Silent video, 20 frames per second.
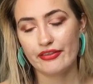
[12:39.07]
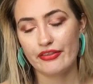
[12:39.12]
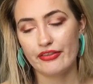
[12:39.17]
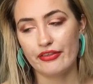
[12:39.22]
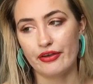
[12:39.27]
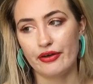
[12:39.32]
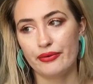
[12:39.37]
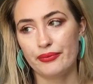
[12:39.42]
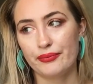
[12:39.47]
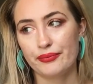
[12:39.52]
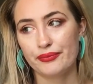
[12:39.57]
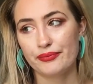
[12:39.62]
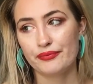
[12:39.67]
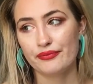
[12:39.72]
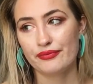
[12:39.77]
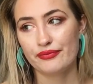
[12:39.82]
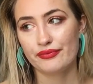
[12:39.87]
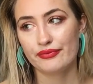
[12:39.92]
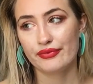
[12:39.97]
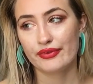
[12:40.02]
So
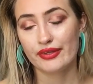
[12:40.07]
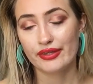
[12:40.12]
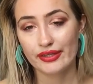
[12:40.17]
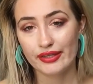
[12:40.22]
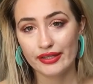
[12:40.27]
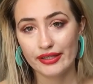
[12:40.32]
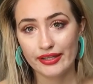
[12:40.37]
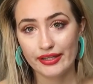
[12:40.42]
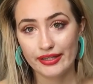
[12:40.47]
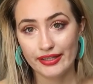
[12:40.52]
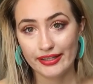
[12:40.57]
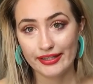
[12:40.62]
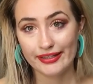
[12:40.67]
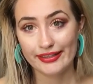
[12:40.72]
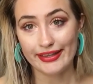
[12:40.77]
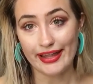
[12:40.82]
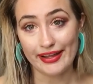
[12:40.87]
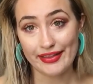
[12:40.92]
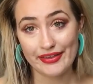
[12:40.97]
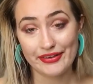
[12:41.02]

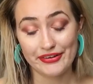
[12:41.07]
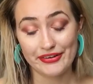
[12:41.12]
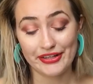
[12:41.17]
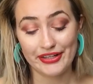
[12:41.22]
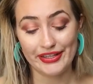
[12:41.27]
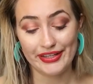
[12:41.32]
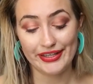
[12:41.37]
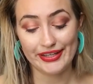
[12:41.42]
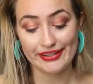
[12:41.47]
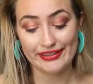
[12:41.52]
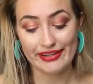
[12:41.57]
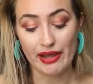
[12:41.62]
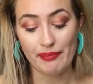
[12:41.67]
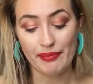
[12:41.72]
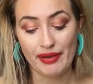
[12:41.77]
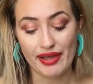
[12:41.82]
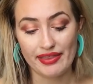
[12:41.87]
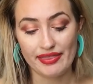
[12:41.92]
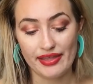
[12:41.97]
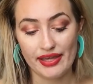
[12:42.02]
that's a really good tip,
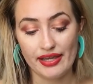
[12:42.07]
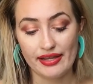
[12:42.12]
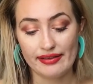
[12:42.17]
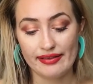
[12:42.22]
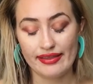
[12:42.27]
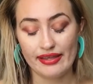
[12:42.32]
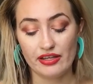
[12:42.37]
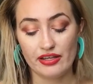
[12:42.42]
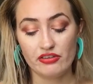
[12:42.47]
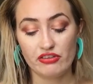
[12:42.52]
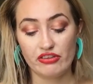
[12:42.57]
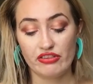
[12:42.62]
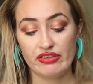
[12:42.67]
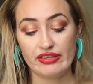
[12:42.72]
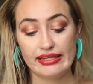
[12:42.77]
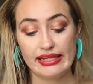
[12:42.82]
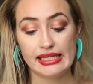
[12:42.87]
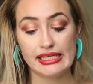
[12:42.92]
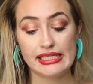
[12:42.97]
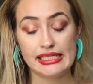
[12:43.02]
I think. It's like just
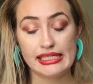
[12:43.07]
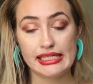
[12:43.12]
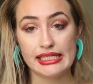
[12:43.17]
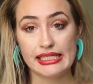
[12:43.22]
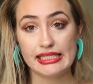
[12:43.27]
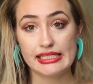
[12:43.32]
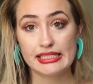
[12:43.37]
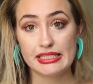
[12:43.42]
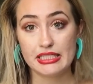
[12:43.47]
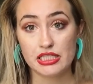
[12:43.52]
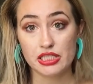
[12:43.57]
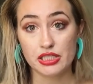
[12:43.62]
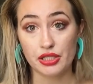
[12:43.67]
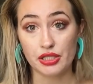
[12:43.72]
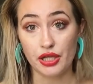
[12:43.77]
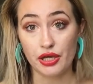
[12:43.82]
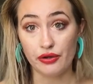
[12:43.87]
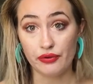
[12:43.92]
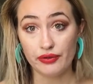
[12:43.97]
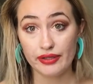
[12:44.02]
taking it
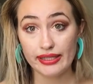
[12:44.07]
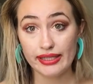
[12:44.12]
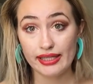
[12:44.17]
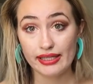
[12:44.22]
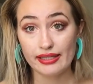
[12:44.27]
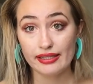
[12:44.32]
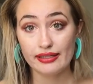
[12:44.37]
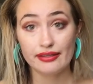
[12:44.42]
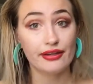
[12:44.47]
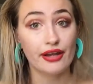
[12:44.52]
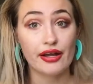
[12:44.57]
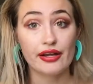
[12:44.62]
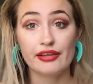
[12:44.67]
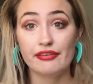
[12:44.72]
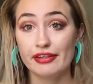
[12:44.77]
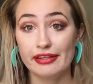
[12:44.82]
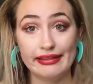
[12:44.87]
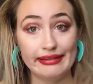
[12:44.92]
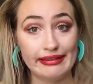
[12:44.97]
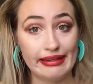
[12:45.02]
slowly, not
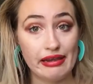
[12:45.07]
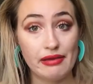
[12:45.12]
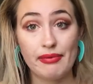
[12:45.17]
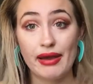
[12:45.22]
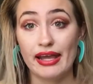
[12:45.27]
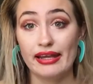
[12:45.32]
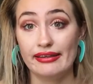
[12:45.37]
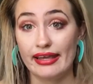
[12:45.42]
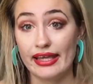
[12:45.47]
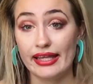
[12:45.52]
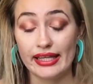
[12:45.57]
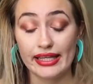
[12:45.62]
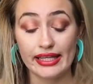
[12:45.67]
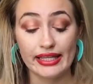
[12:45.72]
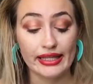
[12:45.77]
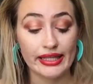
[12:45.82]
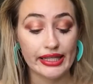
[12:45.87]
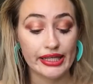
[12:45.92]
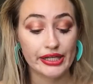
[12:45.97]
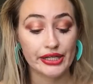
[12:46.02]
even day by day, like
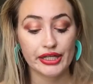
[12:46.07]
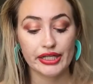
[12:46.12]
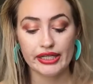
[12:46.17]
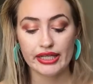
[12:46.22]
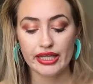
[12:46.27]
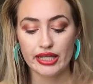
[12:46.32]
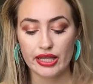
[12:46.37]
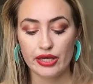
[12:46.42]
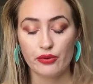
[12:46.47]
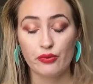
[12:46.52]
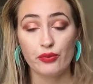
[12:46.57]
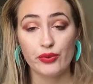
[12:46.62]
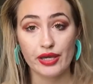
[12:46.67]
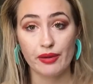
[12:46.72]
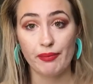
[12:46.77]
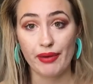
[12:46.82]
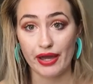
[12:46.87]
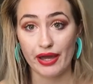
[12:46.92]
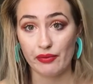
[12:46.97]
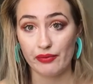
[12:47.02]
literally like
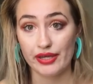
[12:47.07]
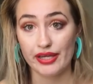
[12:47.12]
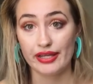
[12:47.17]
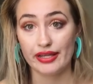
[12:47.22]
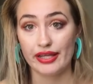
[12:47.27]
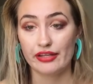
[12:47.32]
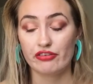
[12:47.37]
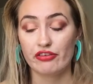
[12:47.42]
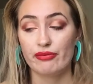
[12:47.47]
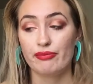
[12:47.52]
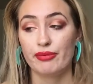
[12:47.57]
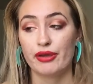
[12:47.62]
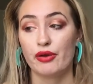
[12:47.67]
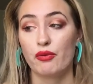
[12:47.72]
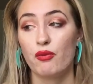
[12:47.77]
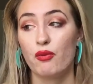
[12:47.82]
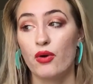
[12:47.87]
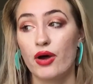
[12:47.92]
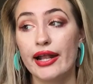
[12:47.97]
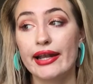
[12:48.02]
week by week. Like, just pick
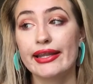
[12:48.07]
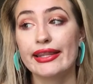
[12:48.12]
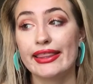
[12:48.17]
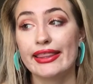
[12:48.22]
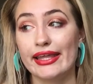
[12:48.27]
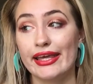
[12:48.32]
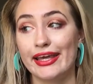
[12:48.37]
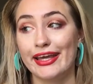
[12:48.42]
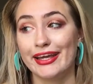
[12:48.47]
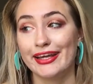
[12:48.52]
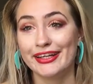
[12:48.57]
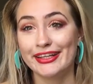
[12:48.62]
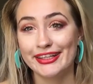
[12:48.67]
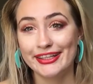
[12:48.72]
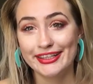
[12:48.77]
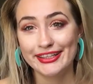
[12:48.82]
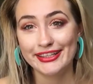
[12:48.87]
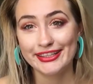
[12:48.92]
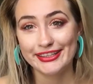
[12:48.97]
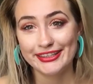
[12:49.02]
one thing
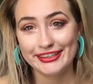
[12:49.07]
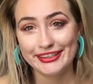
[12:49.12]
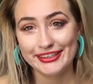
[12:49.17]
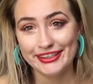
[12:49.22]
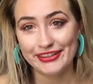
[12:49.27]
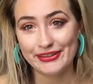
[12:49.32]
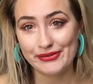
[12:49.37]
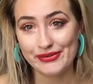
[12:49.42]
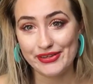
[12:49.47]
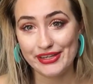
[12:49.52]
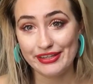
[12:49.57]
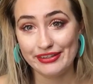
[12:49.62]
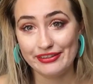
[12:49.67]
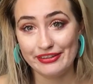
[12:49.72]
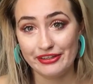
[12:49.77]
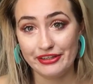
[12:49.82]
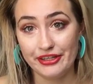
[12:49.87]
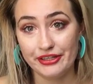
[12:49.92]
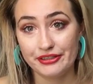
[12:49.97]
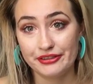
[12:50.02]
a week to
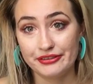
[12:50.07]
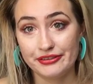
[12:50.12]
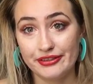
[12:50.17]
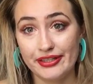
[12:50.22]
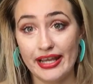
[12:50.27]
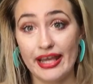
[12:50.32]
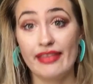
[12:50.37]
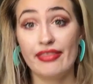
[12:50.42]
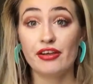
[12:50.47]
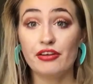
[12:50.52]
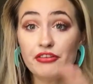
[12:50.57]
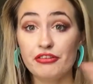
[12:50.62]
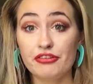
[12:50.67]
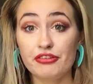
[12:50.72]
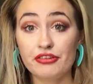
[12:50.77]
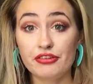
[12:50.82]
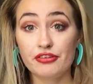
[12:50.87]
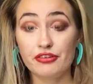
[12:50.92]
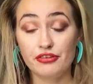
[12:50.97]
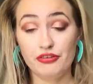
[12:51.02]
do and then
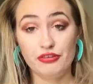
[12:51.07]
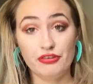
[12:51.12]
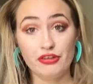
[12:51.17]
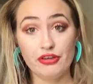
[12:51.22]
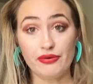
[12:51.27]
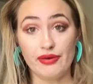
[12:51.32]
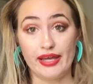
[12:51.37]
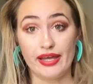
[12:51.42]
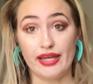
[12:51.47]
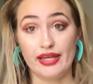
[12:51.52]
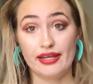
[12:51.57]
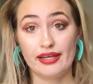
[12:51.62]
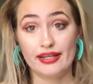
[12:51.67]
do it.